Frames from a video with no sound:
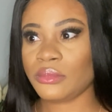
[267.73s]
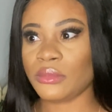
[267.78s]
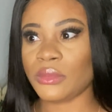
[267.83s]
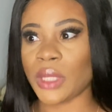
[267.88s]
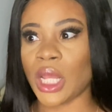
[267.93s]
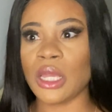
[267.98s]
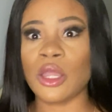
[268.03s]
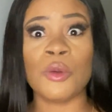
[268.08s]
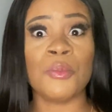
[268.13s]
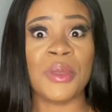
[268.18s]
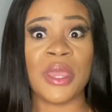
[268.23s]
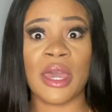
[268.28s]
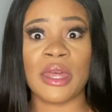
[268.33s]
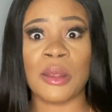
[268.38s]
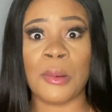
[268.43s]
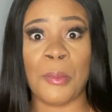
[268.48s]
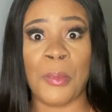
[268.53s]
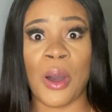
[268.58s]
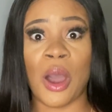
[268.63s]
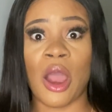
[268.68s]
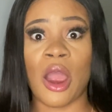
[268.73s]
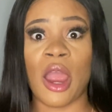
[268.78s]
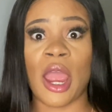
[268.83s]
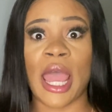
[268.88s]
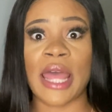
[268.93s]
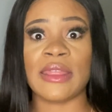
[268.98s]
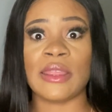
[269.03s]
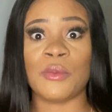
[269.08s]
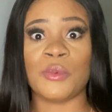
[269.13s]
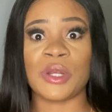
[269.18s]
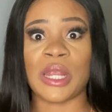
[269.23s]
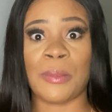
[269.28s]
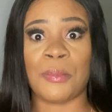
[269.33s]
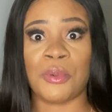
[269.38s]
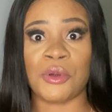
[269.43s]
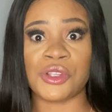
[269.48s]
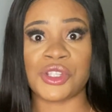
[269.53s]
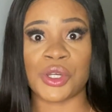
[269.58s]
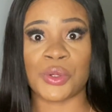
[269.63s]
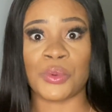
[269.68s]
could be at a bar and they would
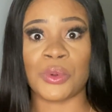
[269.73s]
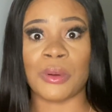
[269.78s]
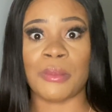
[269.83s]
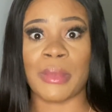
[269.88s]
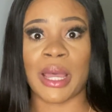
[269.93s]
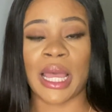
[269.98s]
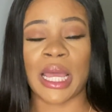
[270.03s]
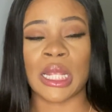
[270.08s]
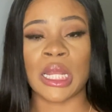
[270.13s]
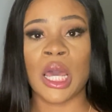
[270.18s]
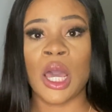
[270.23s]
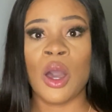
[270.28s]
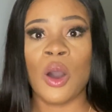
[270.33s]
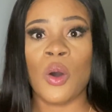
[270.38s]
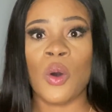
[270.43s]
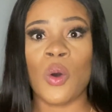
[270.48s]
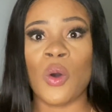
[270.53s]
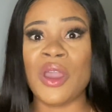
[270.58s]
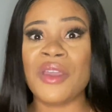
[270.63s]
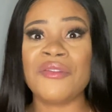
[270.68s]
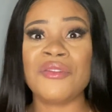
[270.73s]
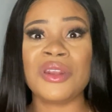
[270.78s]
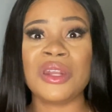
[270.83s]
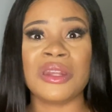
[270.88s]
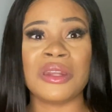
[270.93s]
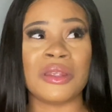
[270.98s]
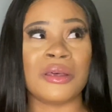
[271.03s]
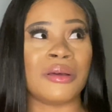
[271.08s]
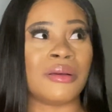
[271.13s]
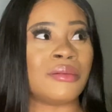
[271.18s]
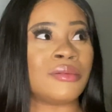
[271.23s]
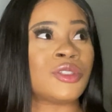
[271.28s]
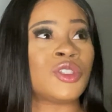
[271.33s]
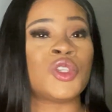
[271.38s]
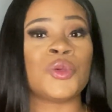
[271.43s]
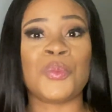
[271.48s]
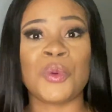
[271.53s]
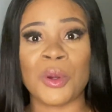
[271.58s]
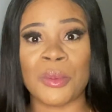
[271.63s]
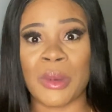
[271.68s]
approach a woman, or even in a
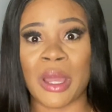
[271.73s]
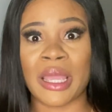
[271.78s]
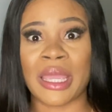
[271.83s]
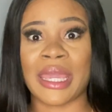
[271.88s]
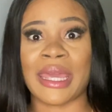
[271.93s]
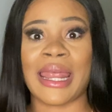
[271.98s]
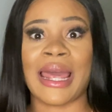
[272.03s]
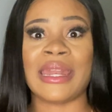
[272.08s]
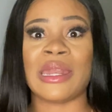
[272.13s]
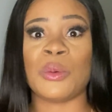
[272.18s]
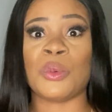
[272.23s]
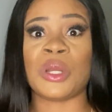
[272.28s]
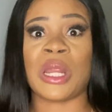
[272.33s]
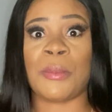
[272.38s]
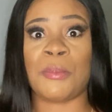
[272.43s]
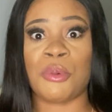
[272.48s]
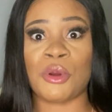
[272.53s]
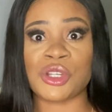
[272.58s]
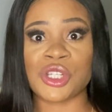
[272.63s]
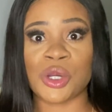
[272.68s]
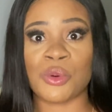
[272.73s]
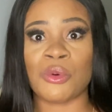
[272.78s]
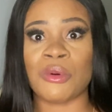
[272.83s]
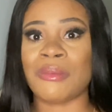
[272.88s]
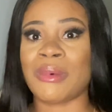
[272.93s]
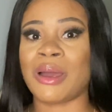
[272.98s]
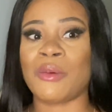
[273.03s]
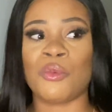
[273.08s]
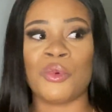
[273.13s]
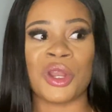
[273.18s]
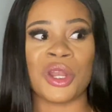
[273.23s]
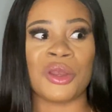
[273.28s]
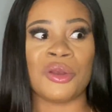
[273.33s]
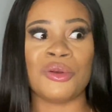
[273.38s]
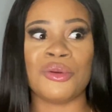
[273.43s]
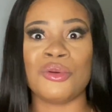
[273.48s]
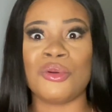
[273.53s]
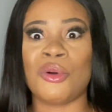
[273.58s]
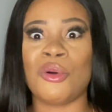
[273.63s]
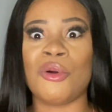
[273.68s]
supermarket and they would approach a woman with
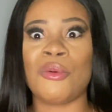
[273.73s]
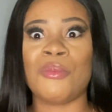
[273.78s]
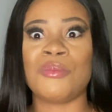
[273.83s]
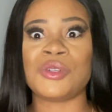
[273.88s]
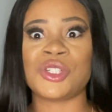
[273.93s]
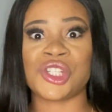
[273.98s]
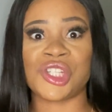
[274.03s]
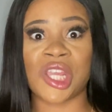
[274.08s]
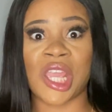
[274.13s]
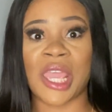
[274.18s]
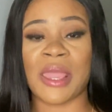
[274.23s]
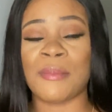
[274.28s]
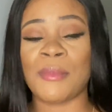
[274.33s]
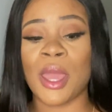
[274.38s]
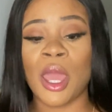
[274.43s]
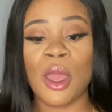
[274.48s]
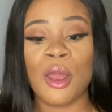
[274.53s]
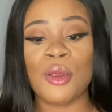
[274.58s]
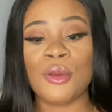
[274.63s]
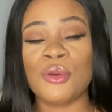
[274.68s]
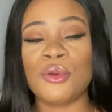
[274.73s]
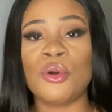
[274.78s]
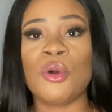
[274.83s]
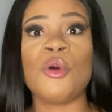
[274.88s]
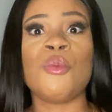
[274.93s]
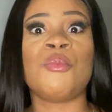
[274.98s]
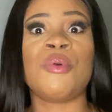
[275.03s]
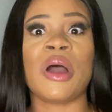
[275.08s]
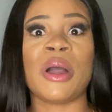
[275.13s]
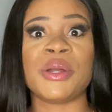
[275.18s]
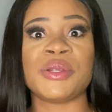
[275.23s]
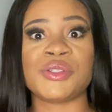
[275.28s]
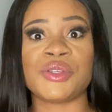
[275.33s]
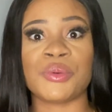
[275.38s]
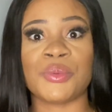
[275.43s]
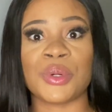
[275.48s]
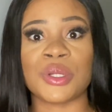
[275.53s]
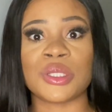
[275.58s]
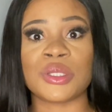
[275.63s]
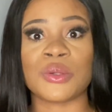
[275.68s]
no shame, no boundary
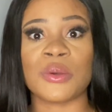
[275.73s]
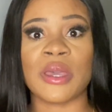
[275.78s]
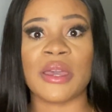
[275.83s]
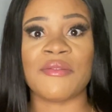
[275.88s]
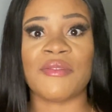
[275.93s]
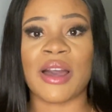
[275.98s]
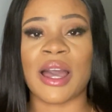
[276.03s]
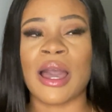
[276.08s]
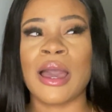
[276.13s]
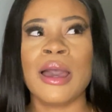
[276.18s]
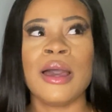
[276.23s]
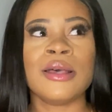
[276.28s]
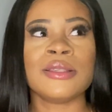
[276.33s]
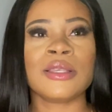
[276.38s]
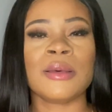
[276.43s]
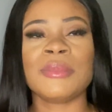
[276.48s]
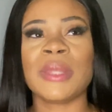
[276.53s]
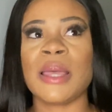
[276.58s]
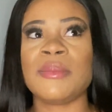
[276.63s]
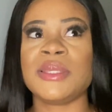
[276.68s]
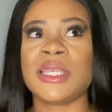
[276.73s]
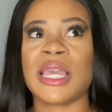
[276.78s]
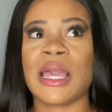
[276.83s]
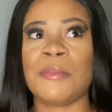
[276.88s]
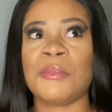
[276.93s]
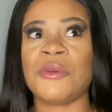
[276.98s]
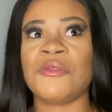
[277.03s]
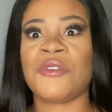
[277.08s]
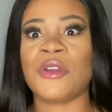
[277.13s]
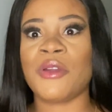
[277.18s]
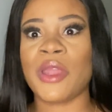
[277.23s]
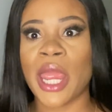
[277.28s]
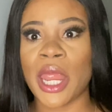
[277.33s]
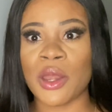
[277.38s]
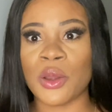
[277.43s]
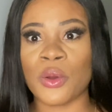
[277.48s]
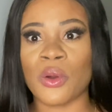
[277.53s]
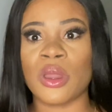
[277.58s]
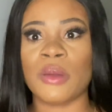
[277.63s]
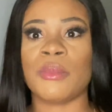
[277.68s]
whatsoever. Sometimes it can be very
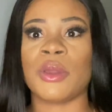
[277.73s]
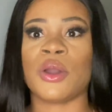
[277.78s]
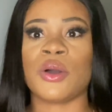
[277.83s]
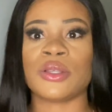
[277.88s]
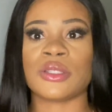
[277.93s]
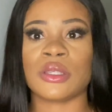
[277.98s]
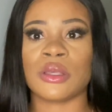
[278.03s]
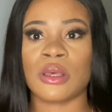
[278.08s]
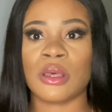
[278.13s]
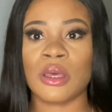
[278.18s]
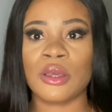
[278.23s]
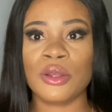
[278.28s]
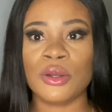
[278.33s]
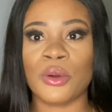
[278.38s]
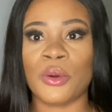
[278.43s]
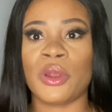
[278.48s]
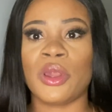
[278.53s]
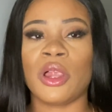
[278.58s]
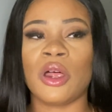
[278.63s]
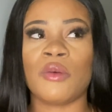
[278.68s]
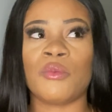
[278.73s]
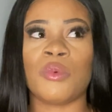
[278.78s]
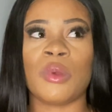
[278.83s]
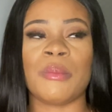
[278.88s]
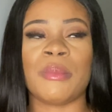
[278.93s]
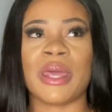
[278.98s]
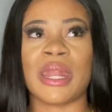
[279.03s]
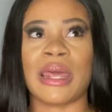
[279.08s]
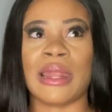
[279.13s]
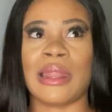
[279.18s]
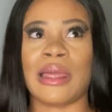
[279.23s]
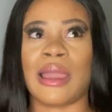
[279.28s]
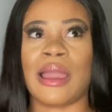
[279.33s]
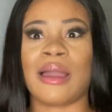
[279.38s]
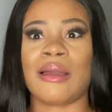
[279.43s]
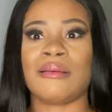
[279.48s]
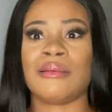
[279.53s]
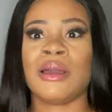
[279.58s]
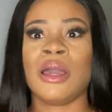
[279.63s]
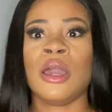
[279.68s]
annoying because, you know, a lot of women are like,
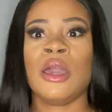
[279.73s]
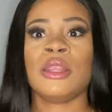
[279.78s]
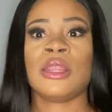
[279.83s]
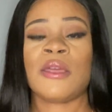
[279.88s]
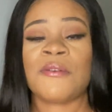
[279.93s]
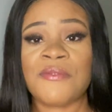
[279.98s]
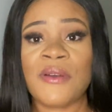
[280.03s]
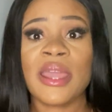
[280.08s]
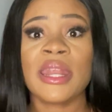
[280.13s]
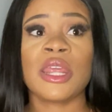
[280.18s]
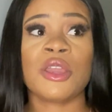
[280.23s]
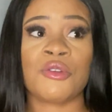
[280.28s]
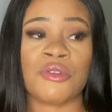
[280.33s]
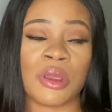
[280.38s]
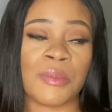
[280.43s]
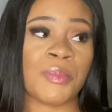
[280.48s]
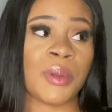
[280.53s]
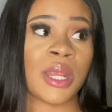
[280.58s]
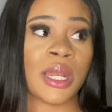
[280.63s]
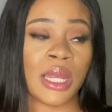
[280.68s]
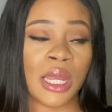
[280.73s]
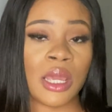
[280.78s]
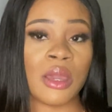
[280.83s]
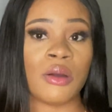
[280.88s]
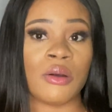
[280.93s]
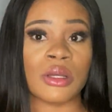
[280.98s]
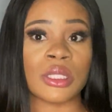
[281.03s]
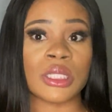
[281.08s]
they find it creepy in Lagos,